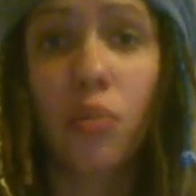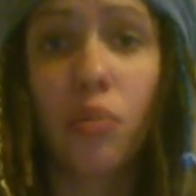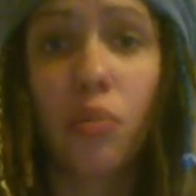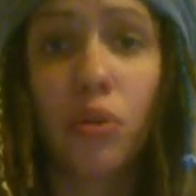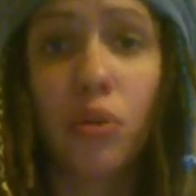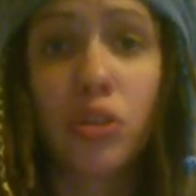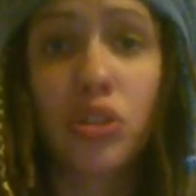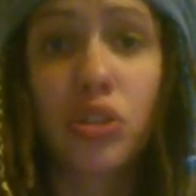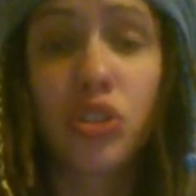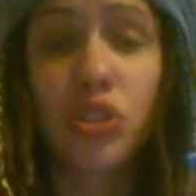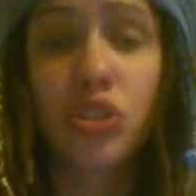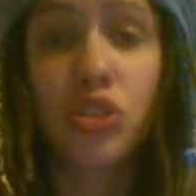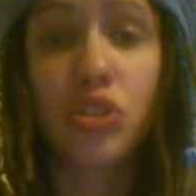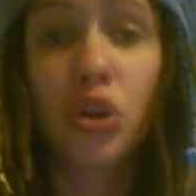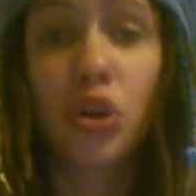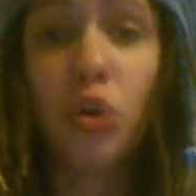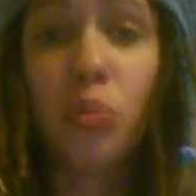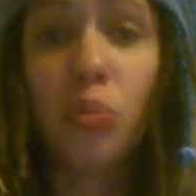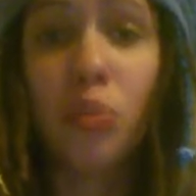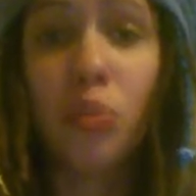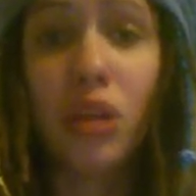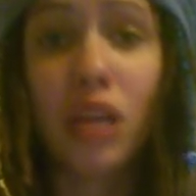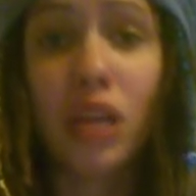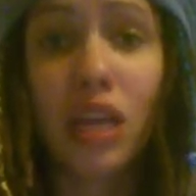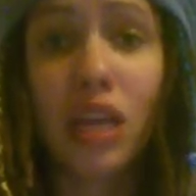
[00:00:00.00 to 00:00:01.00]
puts so
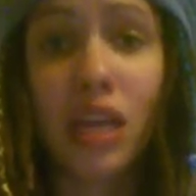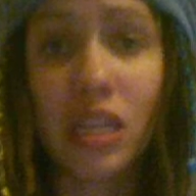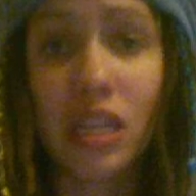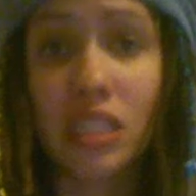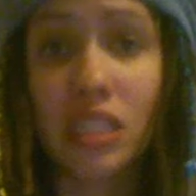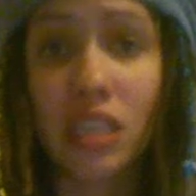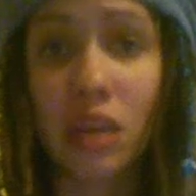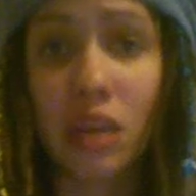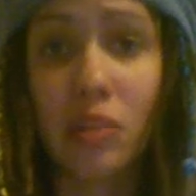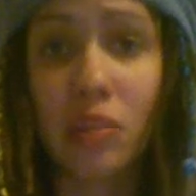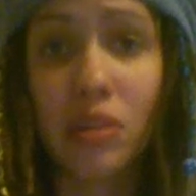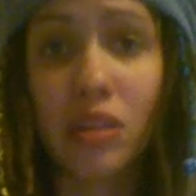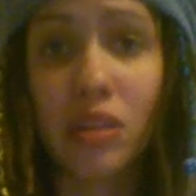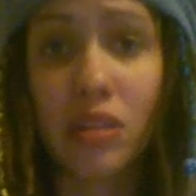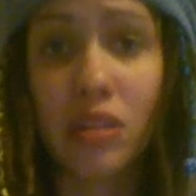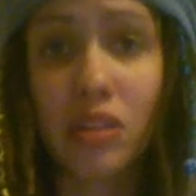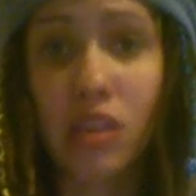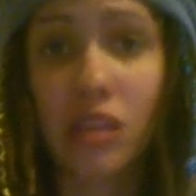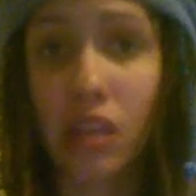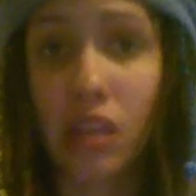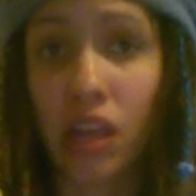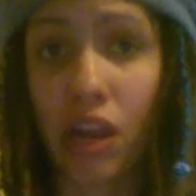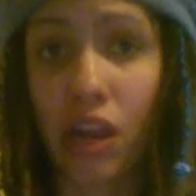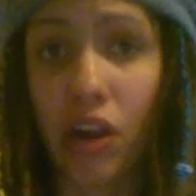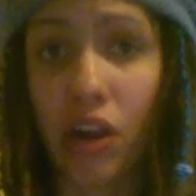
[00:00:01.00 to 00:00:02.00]
many contaminants
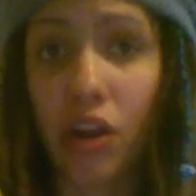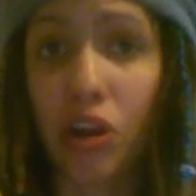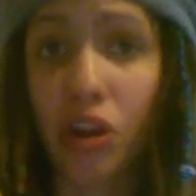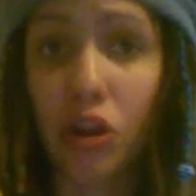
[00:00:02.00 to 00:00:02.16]
in the air.